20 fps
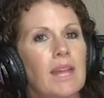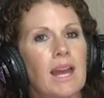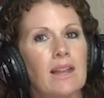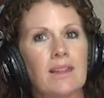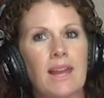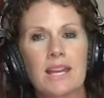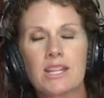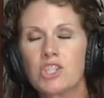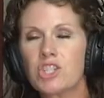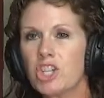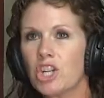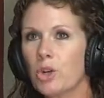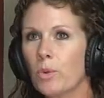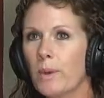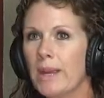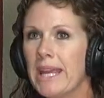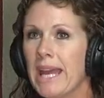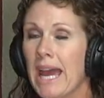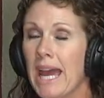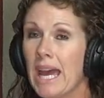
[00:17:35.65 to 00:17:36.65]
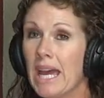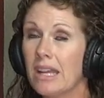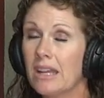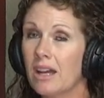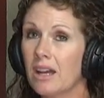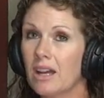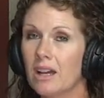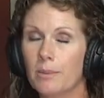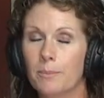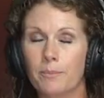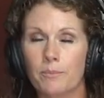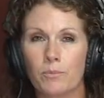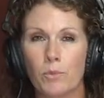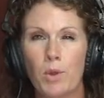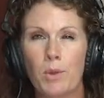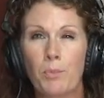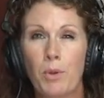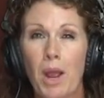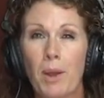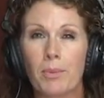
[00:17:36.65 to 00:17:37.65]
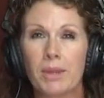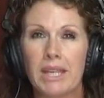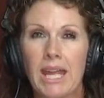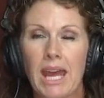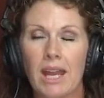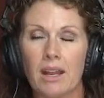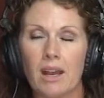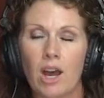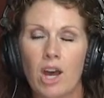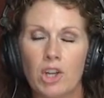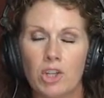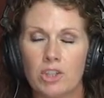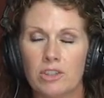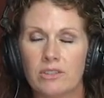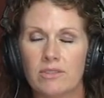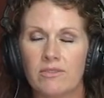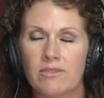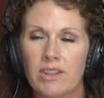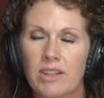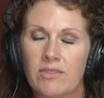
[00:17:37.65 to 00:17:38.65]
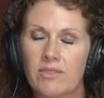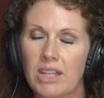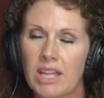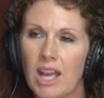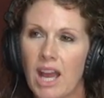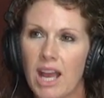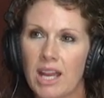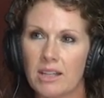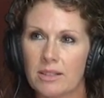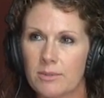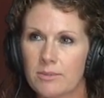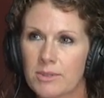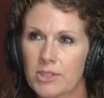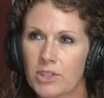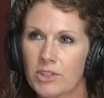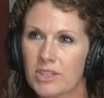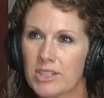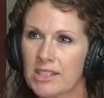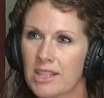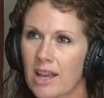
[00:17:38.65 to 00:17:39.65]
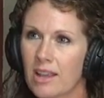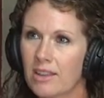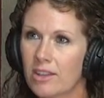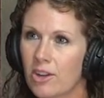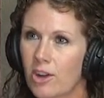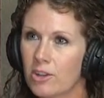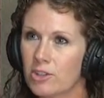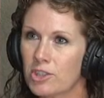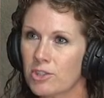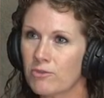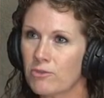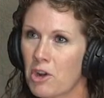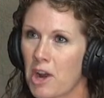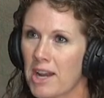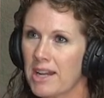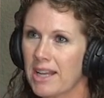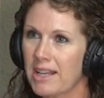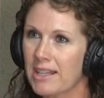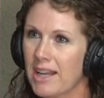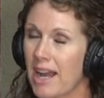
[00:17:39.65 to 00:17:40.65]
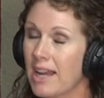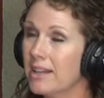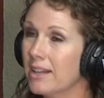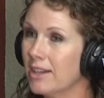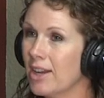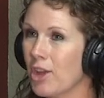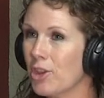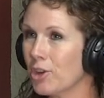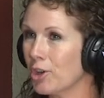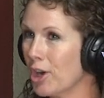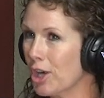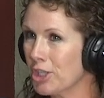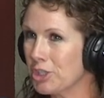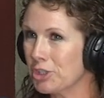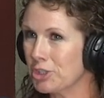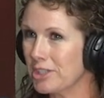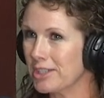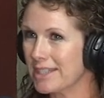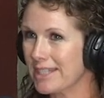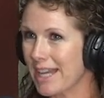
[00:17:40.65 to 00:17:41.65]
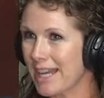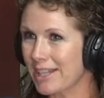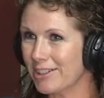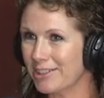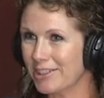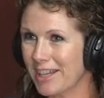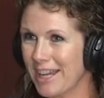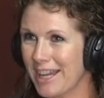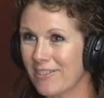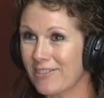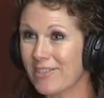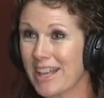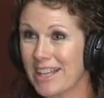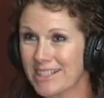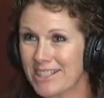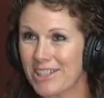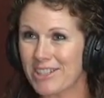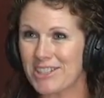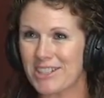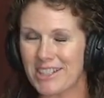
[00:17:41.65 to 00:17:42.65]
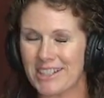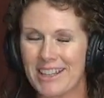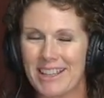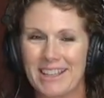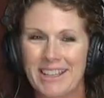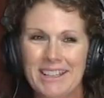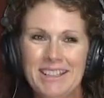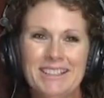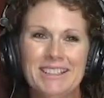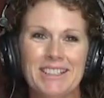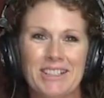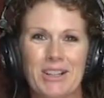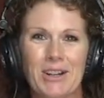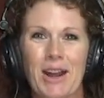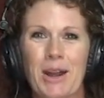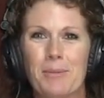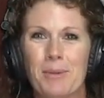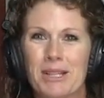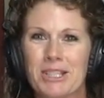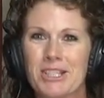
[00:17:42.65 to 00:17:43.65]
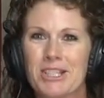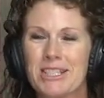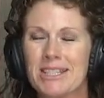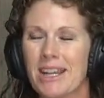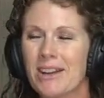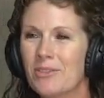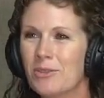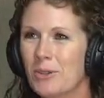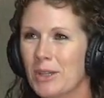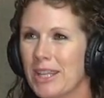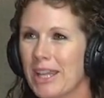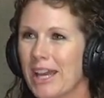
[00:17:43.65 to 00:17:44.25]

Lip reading: Yeah, last year we had we probably had 150 items on the silent auction Friday night and another 100 Saturday. If that tells you how much stuff we